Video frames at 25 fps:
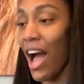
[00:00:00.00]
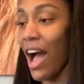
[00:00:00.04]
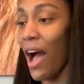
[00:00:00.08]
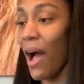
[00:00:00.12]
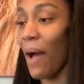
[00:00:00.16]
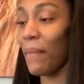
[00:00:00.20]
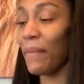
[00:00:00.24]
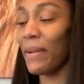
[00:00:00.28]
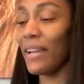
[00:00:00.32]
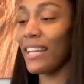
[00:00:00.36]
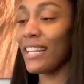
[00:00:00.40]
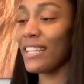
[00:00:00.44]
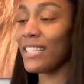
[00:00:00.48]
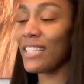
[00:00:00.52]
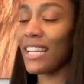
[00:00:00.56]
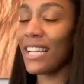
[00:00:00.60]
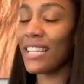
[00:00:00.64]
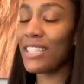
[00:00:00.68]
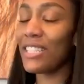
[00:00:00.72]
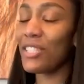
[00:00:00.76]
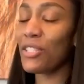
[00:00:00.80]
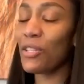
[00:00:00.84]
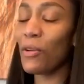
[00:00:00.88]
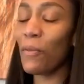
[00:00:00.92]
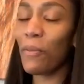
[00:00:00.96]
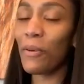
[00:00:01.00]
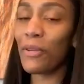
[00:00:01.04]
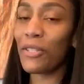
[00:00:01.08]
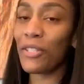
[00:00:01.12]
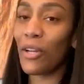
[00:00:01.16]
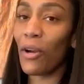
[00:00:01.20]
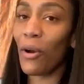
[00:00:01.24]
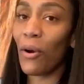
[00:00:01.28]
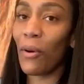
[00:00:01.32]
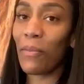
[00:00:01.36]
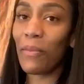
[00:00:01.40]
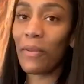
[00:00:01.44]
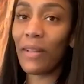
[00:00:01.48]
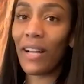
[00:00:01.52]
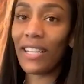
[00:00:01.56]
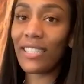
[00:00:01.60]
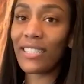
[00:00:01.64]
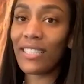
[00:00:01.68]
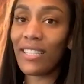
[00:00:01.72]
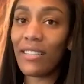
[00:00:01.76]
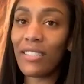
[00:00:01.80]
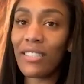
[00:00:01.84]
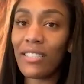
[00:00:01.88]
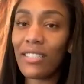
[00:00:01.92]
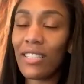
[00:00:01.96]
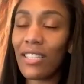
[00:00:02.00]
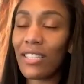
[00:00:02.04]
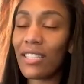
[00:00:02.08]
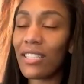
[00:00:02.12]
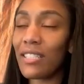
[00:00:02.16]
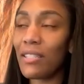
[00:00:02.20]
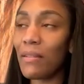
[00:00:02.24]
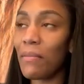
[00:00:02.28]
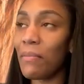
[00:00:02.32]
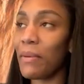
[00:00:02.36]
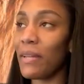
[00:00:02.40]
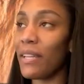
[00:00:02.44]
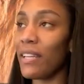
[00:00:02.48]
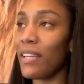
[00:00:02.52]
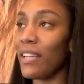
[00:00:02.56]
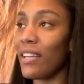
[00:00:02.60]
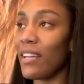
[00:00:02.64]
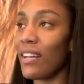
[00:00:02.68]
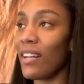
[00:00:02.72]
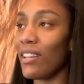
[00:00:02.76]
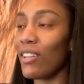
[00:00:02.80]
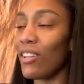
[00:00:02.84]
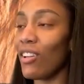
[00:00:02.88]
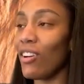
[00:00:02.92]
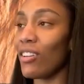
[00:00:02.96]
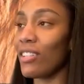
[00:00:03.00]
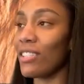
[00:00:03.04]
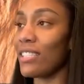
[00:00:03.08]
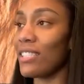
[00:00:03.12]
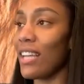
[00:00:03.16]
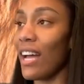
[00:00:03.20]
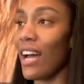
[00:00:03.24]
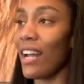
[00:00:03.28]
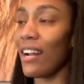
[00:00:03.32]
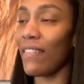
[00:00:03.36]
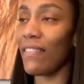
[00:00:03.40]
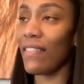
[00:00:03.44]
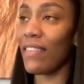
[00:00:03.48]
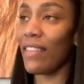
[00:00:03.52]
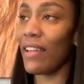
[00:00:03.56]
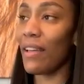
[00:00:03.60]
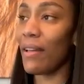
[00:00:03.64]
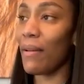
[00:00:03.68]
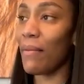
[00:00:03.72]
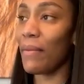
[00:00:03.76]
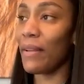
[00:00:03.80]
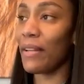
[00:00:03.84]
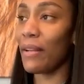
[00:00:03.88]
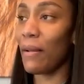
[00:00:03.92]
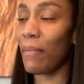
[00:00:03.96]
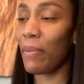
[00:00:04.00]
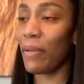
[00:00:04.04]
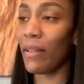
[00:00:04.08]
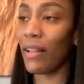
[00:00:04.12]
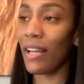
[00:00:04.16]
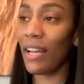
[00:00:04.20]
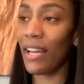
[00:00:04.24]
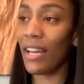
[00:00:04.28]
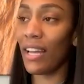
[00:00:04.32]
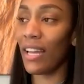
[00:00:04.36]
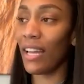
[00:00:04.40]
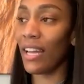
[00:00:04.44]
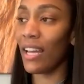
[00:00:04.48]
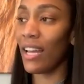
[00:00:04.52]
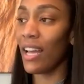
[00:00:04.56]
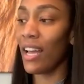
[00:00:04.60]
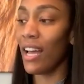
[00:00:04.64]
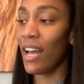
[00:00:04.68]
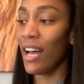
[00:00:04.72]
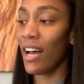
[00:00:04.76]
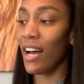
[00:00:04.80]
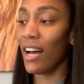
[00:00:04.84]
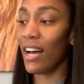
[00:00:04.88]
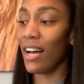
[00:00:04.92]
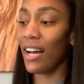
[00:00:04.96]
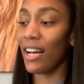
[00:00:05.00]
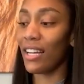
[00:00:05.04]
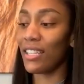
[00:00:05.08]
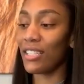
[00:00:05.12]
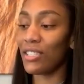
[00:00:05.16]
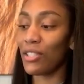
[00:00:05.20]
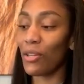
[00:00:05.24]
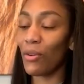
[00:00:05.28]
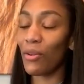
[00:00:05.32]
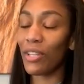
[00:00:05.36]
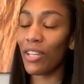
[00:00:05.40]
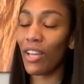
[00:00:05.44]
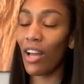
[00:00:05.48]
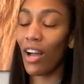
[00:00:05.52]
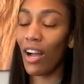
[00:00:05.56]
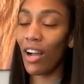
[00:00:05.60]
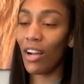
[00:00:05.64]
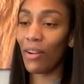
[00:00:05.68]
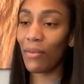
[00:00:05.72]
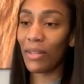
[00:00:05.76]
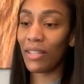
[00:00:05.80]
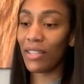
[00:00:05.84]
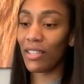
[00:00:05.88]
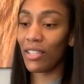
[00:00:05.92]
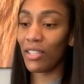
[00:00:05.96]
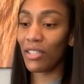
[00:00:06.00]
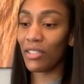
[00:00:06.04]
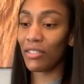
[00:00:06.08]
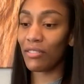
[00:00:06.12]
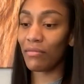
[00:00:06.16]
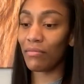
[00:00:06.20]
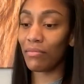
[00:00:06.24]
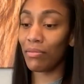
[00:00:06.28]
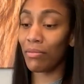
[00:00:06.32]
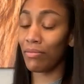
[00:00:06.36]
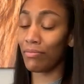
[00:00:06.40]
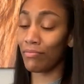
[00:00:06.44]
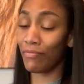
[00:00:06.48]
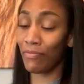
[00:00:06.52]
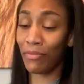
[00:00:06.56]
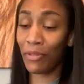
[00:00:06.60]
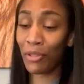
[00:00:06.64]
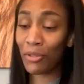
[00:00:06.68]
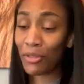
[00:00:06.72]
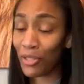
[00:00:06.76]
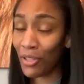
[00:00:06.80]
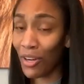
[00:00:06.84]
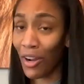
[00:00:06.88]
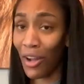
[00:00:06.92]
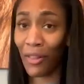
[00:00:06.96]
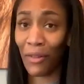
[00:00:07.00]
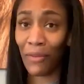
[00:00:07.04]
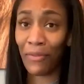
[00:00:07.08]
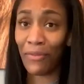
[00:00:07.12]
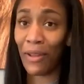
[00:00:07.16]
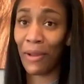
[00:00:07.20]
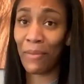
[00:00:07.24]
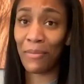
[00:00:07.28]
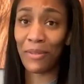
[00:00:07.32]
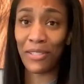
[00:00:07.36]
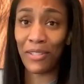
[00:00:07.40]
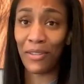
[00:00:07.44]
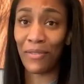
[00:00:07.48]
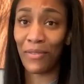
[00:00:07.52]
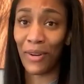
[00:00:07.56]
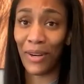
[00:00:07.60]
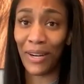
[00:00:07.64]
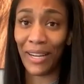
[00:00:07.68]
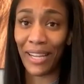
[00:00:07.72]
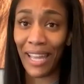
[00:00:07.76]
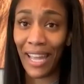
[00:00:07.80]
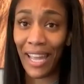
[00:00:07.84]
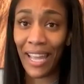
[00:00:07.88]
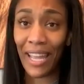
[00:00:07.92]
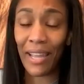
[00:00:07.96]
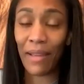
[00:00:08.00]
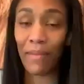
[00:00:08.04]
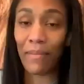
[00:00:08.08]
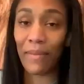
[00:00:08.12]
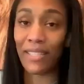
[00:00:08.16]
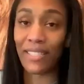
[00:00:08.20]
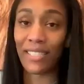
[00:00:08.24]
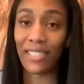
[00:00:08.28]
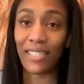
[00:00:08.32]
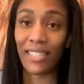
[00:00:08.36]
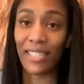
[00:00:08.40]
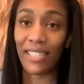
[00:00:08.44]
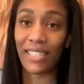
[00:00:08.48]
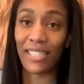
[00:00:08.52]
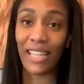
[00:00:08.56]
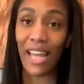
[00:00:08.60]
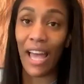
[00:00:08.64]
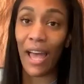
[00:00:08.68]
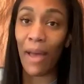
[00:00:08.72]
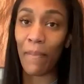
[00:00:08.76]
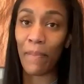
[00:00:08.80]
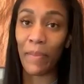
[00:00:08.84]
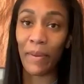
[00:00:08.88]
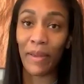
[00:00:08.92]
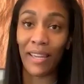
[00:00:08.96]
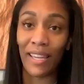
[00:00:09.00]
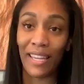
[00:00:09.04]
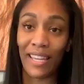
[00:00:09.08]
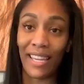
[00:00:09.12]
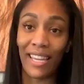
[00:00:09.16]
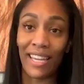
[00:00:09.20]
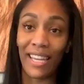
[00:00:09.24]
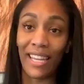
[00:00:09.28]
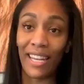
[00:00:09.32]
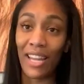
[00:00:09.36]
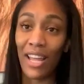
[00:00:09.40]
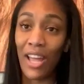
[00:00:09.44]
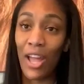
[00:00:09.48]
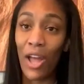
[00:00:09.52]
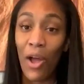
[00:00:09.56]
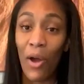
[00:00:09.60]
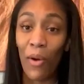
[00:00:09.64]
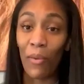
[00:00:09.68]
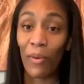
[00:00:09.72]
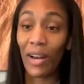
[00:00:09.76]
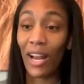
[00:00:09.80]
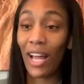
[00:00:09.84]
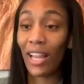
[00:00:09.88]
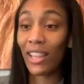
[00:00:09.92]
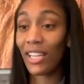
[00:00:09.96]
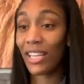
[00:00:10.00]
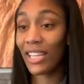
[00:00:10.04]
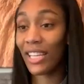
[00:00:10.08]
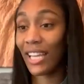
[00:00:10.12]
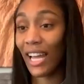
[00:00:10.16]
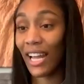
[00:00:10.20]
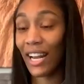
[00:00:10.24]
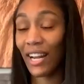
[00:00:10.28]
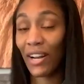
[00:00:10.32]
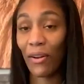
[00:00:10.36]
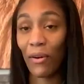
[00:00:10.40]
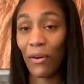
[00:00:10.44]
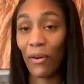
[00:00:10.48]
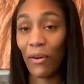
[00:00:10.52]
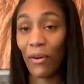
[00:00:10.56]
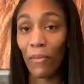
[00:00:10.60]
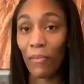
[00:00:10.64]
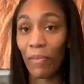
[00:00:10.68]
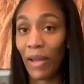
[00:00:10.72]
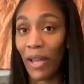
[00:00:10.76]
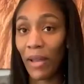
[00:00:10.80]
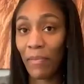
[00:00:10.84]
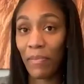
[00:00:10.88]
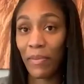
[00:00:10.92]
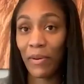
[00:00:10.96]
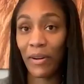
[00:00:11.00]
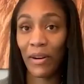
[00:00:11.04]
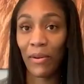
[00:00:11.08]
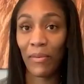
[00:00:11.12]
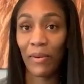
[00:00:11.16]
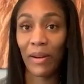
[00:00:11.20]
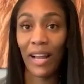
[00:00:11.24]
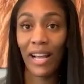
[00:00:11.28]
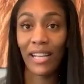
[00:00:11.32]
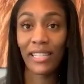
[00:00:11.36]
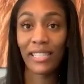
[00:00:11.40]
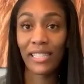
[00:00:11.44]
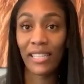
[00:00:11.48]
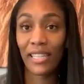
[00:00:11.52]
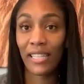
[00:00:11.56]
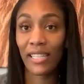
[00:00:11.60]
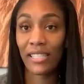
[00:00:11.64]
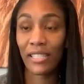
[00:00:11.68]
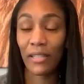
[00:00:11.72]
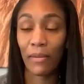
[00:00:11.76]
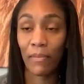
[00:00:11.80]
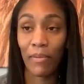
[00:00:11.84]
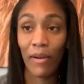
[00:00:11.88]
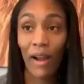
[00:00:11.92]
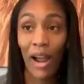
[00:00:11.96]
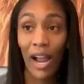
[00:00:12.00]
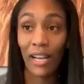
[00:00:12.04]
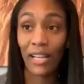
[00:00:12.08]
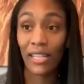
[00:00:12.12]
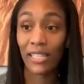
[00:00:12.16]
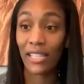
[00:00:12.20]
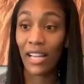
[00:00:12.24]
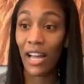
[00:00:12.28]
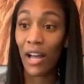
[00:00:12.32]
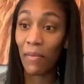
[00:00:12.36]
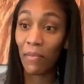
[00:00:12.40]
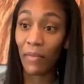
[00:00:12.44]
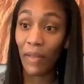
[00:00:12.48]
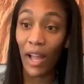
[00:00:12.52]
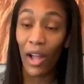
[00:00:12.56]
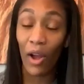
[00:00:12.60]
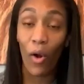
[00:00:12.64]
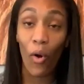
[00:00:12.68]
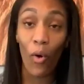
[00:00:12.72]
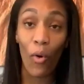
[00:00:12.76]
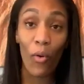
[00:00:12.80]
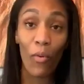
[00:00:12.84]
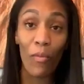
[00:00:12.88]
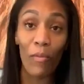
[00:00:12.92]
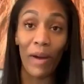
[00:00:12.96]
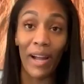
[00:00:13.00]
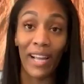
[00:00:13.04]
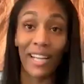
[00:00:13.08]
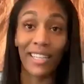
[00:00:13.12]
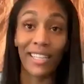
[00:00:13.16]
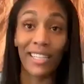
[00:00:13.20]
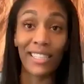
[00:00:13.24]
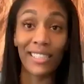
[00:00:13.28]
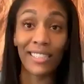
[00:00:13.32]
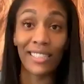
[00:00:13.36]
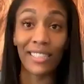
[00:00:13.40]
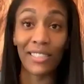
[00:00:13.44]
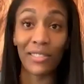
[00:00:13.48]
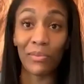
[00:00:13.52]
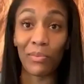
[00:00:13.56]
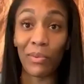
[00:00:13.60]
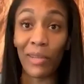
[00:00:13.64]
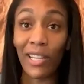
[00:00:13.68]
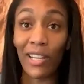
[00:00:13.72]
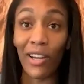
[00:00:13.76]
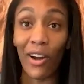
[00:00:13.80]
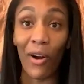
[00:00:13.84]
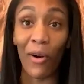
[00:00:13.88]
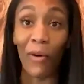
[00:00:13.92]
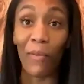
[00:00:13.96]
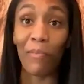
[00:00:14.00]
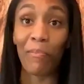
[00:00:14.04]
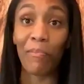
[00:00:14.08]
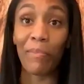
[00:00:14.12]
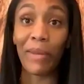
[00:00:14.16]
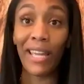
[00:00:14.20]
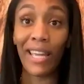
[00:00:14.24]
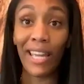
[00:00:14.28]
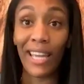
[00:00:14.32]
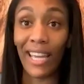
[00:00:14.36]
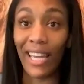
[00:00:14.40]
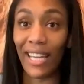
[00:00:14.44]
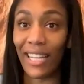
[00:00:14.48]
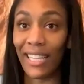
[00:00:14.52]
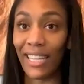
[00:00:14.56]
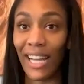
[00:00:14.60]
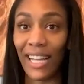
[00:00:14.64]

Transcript: I mean, it's super dope, like, to just to be alongside of them and to play so young with the future Hall of Famers of our game is just epic. And when I look at it on paper, when I see us in practice, I'm like, oh my goodness, we are big.